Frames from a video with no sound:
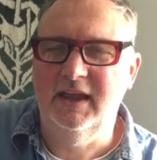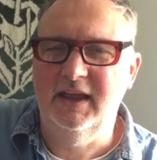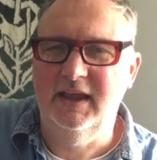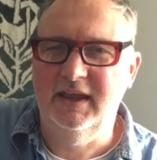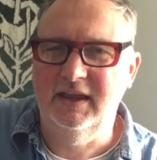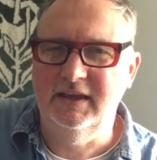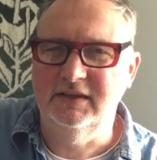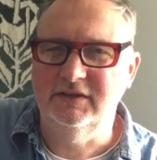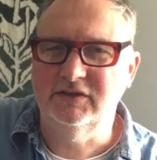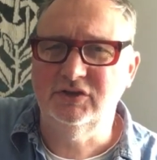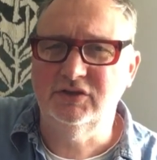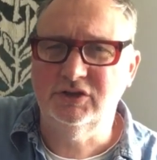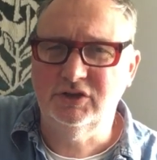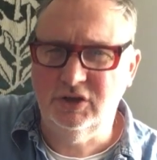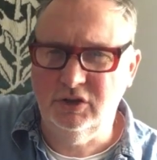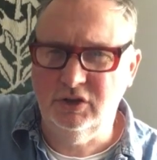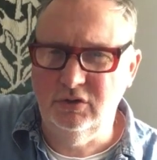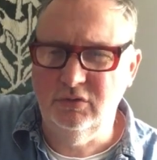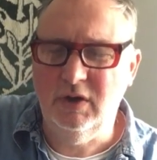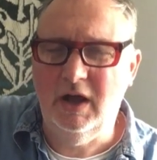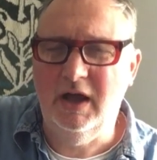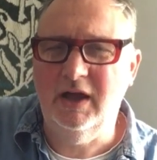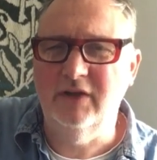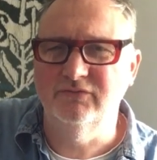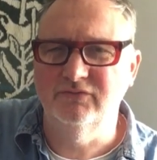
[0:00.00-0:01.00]
is
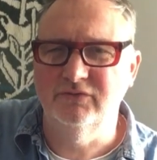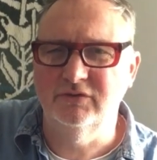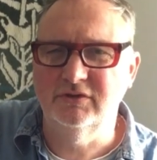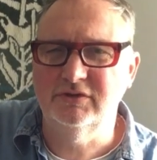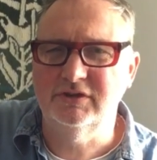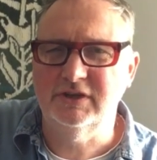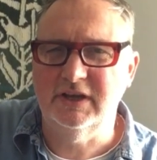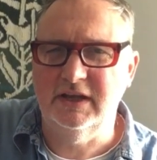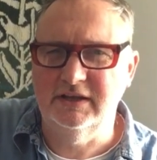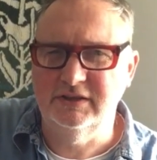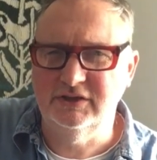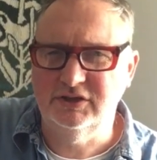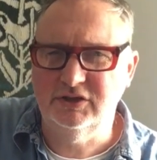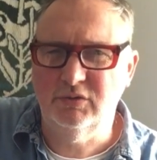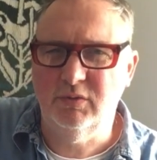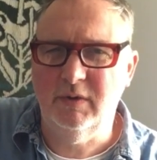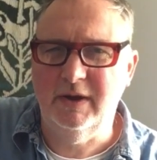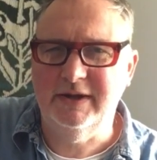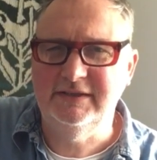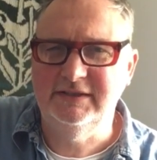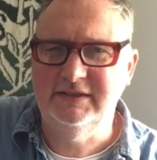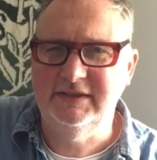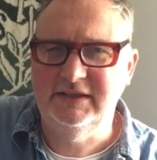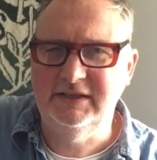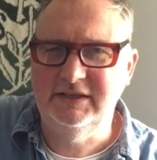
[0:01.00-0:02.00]

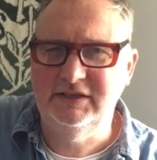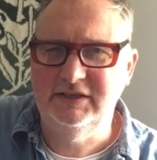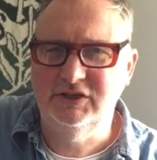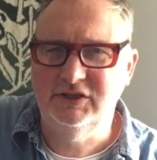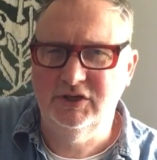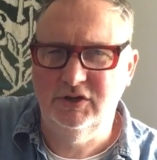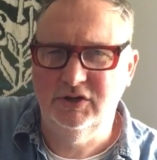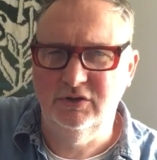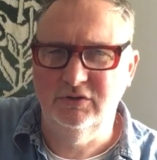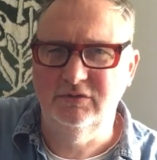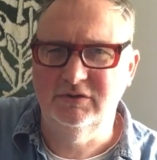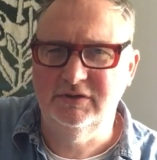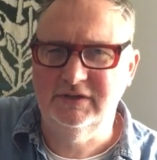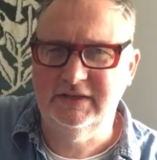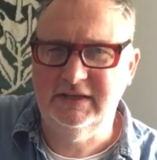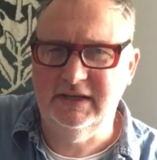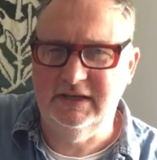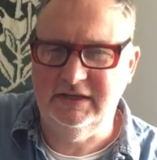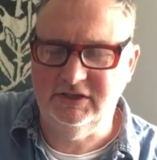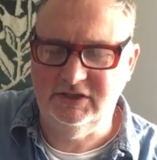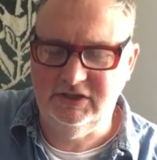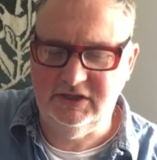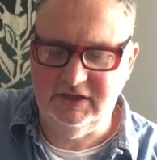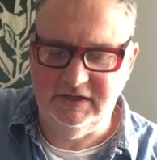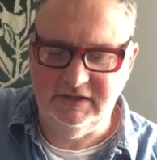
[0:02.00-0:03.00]
222
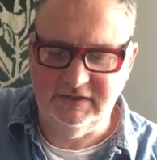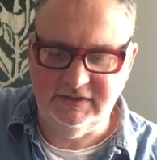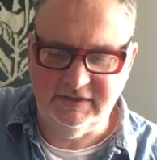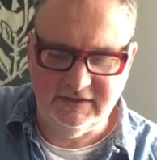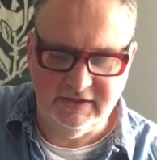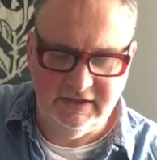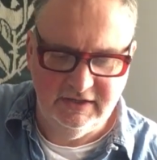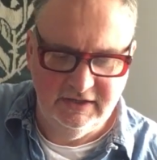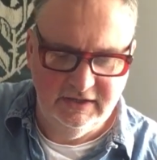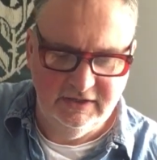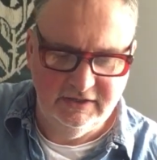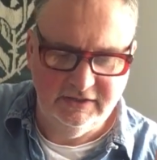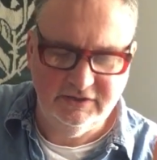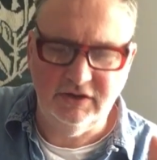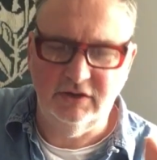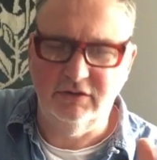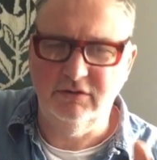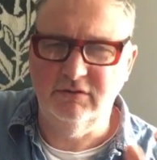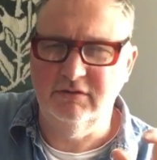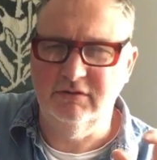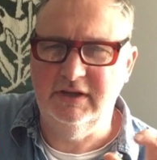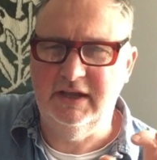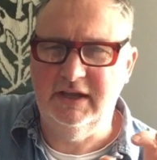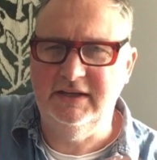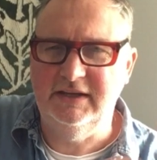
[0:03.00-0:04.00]
stitches. So
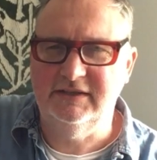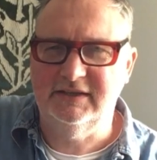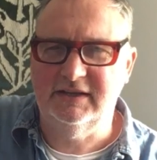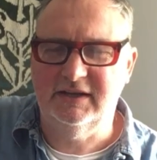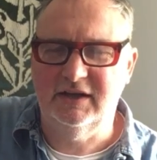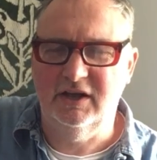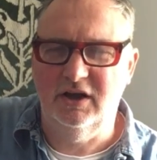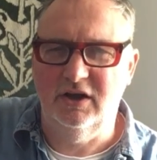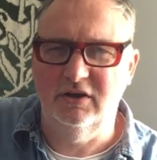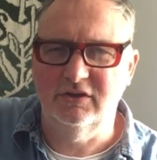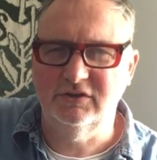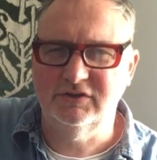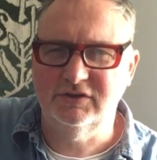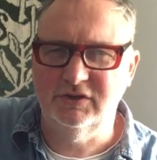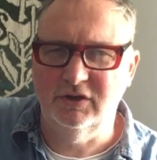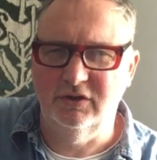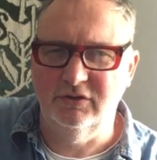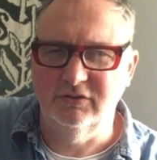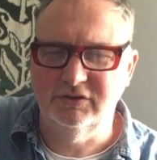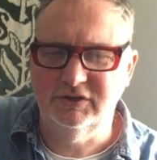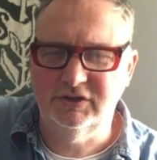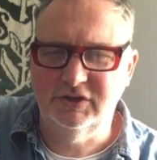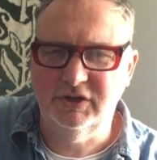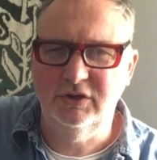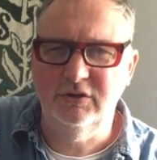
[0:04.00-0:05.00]
you need to cast
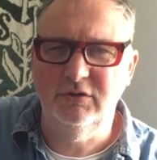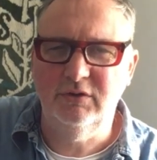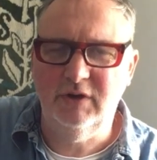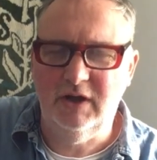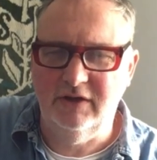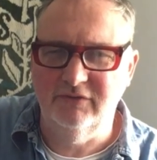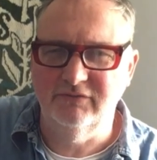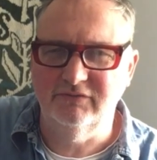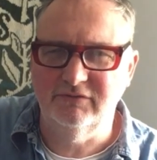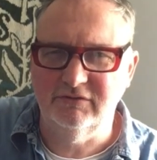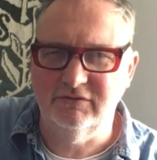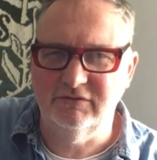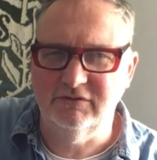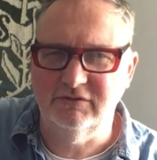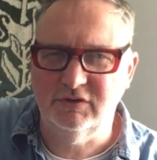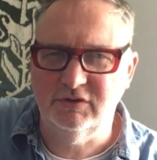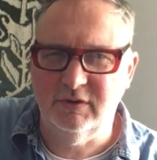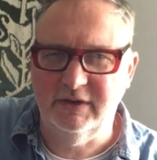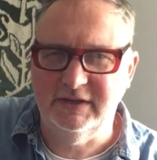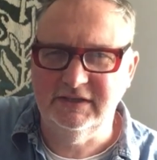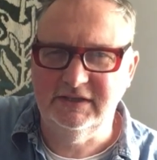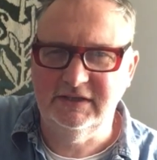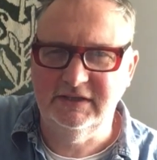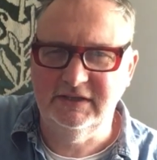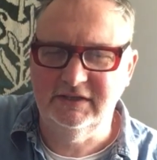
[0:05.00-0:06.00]
on
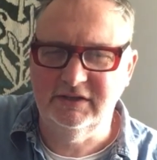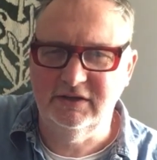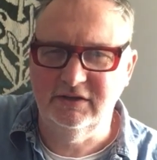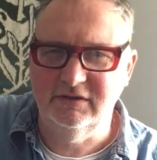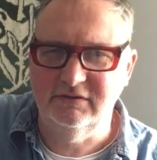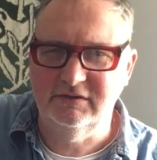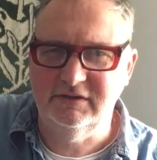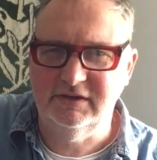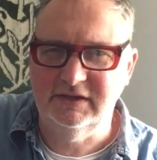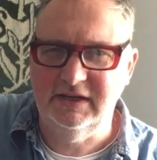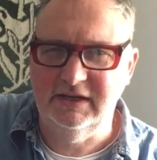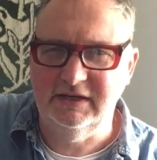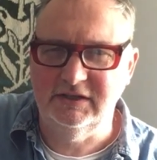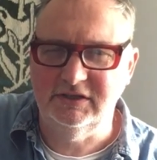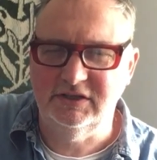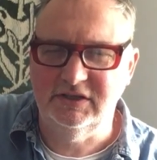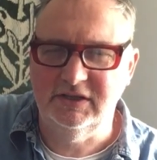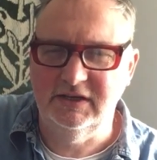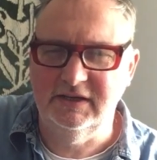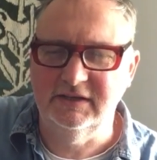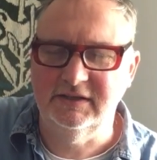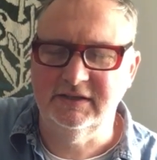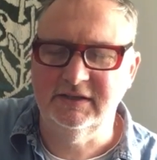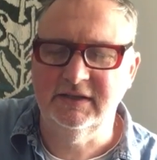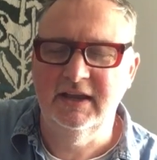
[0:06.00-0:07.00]
222
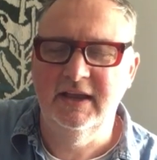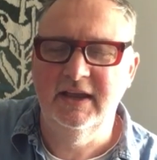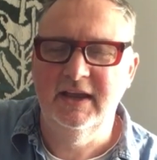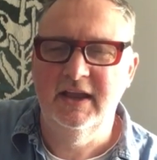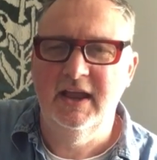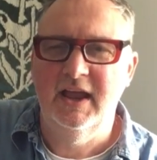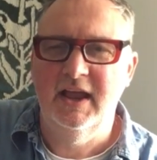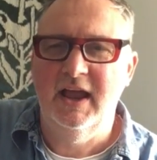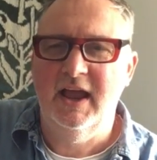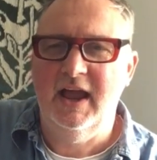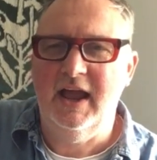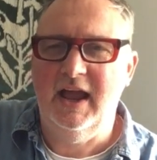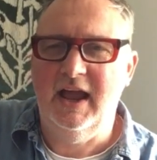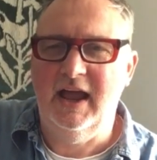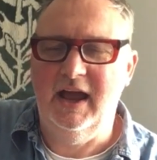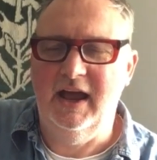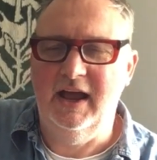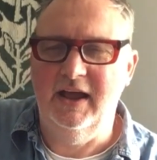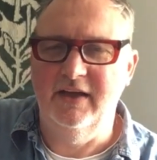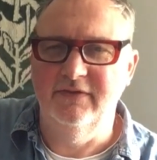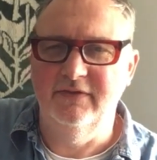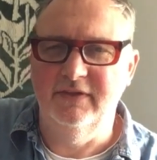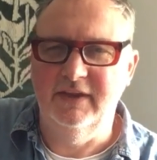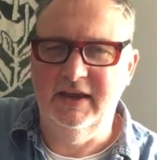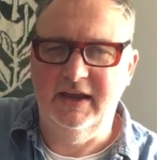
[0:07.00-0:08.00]
stitches
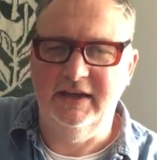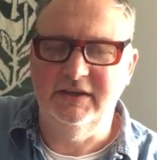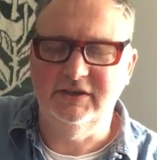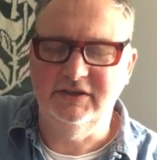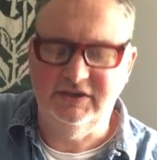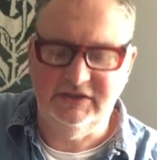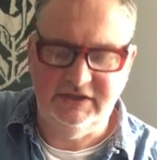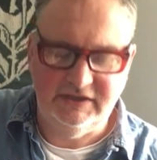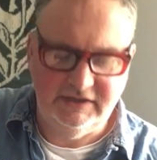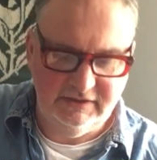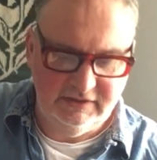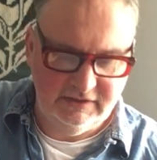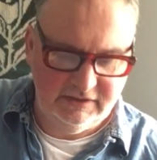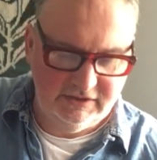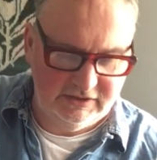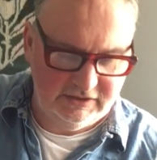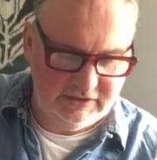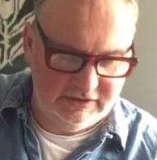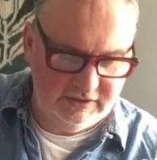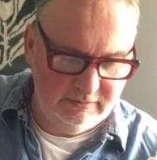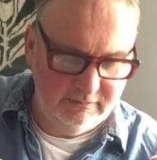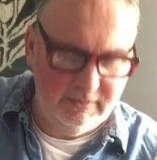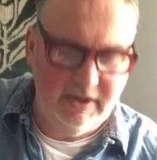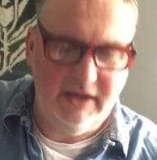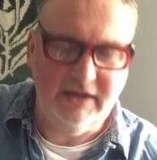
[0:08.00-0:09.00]
and then she
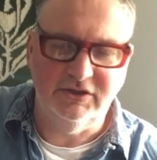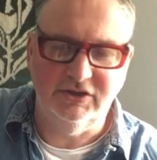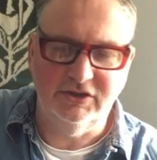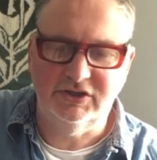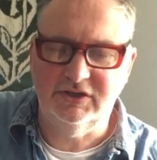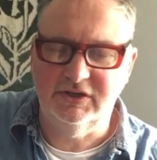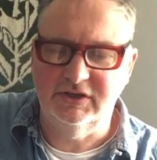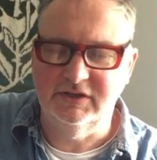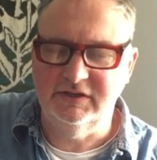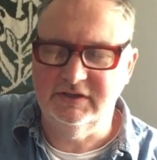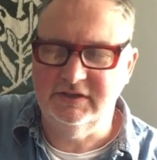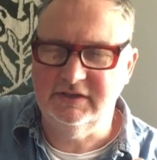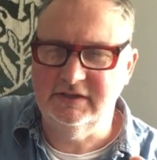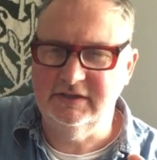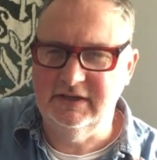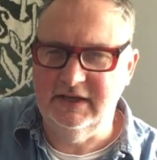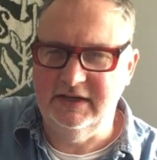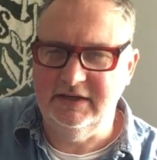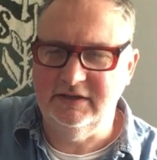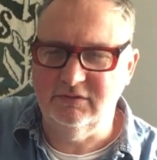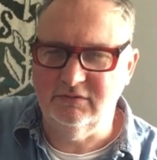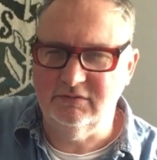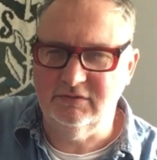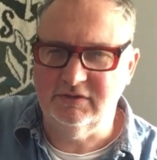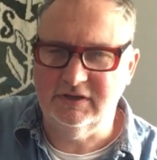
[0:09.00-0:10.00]
she mentions
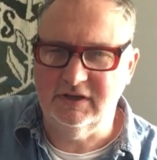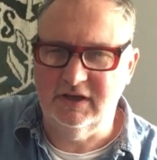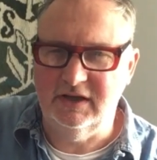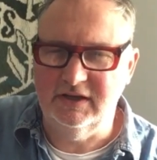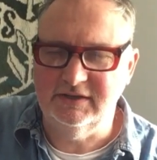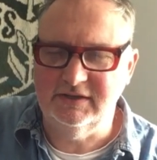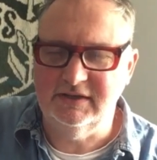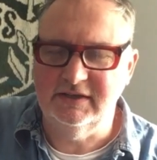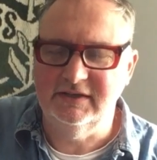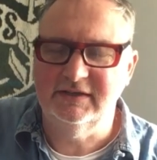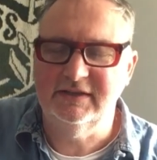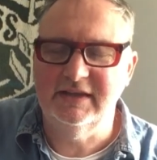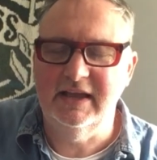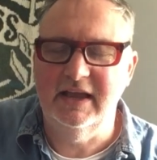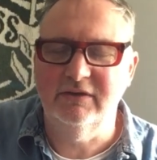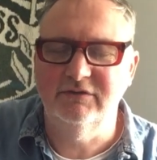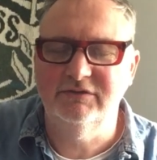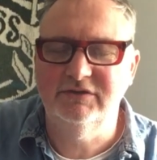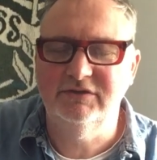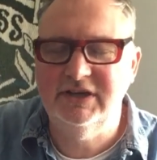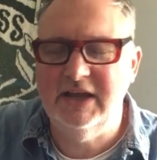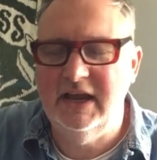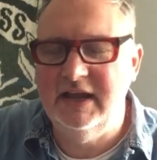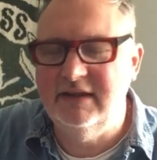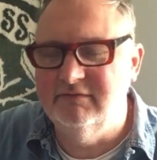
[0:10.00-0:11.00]
needle sizes now
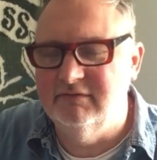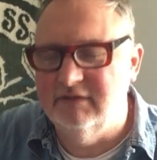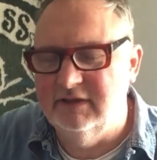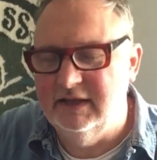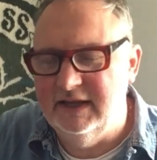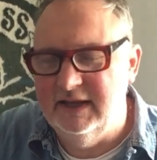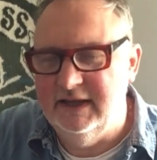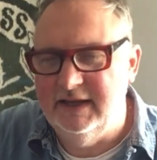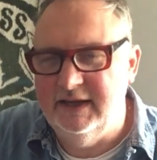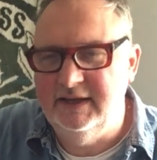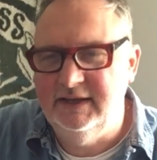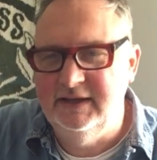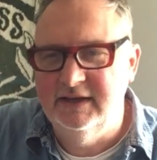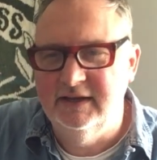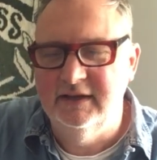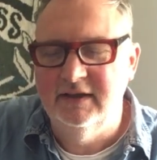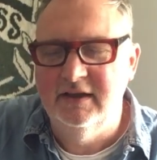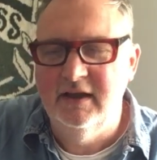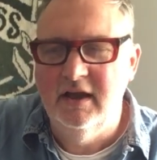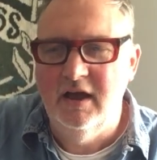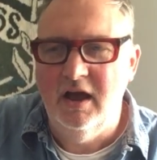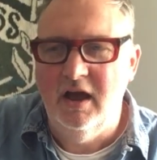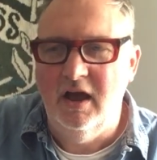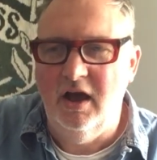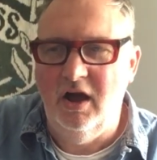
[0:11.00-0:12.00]
generally
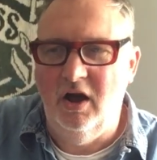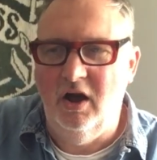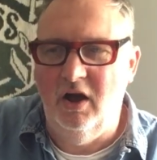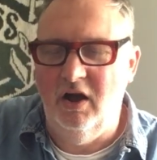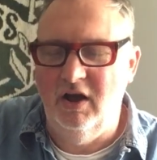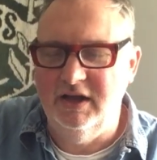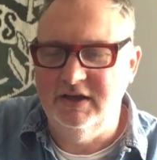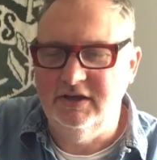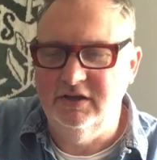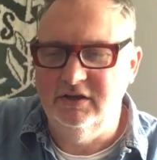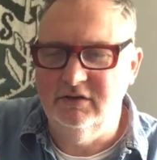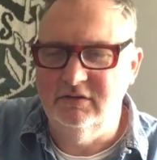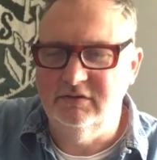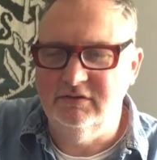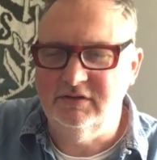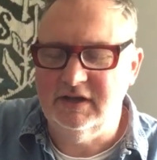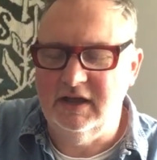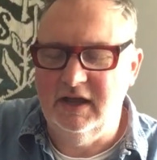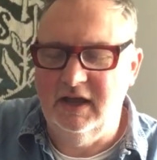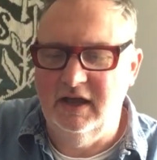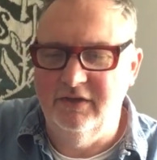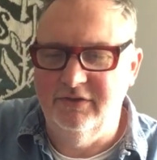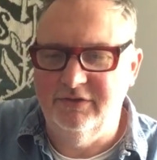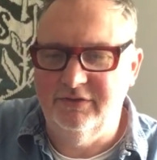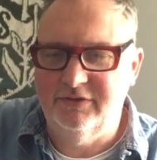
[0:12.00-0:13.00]
i
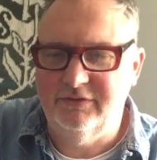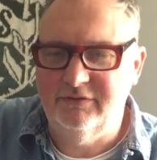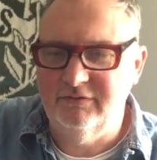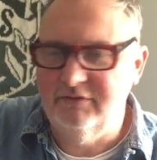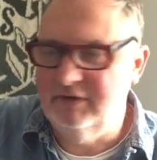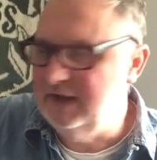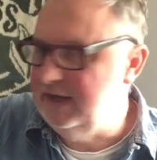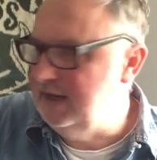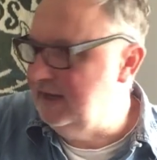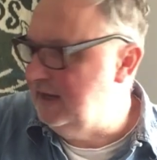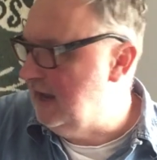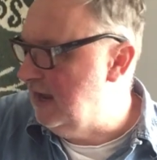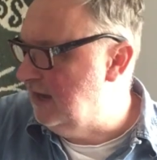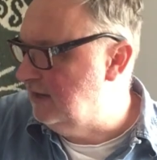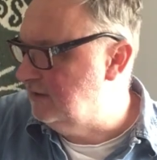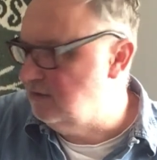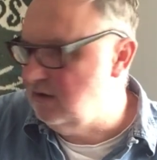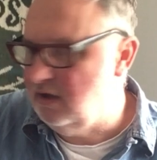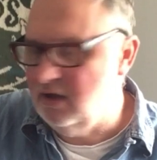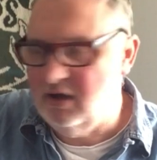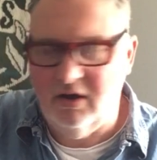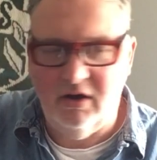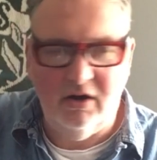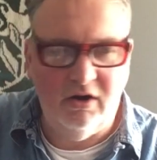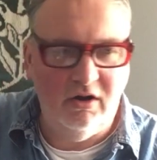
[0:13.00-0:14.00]
use a three and
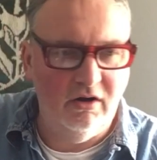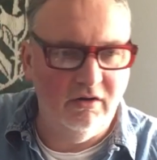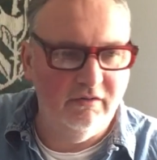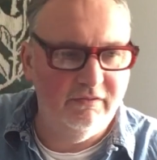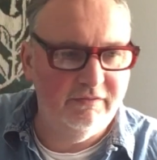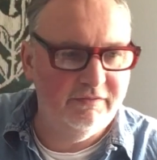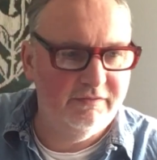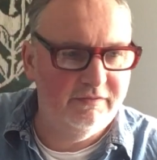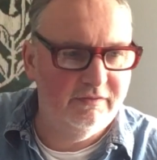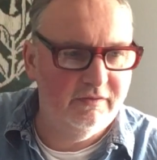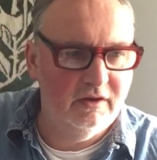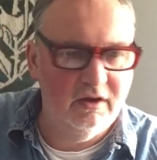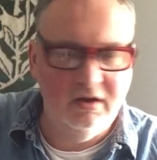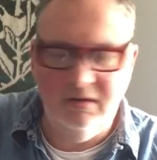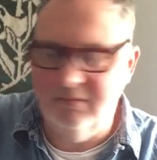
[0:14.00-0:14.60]
a half